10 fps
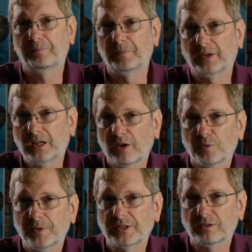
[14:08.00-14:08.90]
The
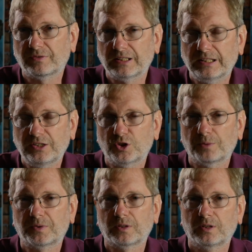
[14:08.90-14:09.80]
government of
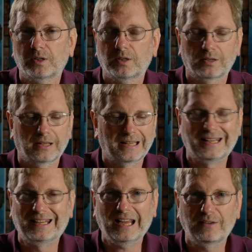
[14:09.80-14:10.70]
Egypt
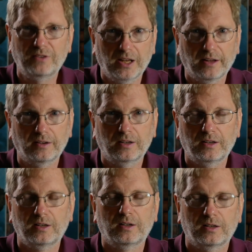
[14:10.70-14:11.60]
caved in
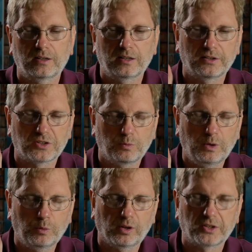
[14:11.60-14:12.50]
and said,
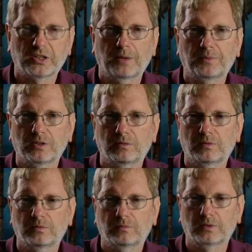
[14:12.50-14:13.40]
we will accept
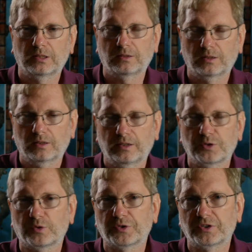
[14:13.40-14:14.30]

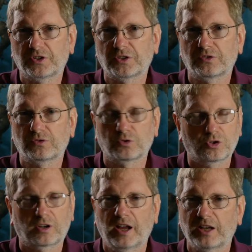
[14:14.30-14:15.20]
Israel's existence,
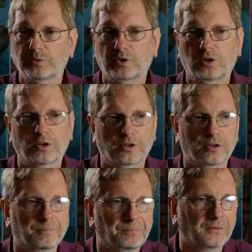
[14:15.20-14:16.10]
shook hands with
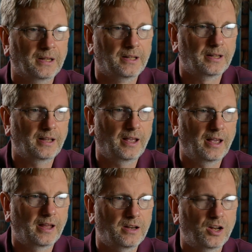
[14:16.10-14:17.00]
Carter,
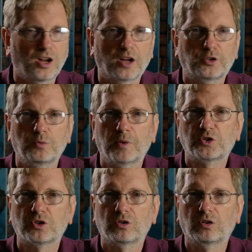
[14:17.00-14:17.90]
and not too
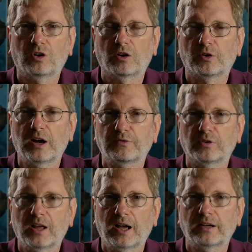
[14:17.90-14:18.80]
much longer
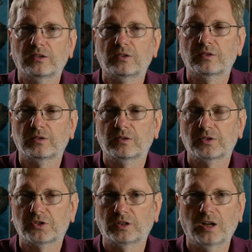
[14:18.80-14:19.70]
after that,
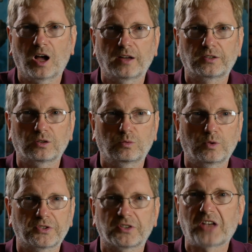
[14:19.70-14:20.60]
Sadat
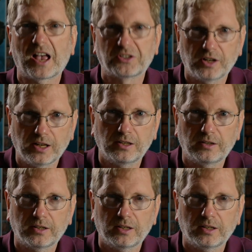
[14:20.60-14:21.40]
was assassinated